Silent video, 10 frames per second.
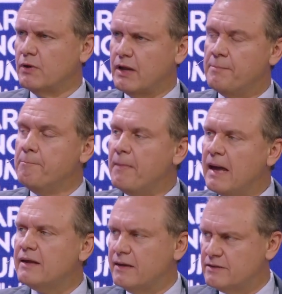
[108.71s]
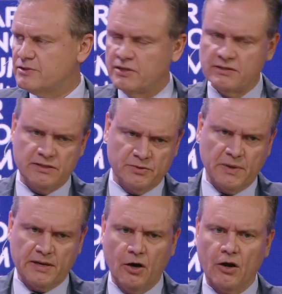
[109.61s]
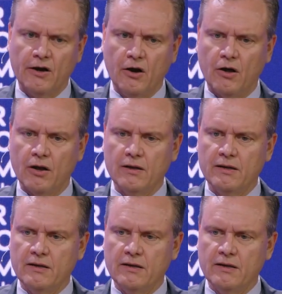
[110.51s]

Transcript: in many instances, but not all,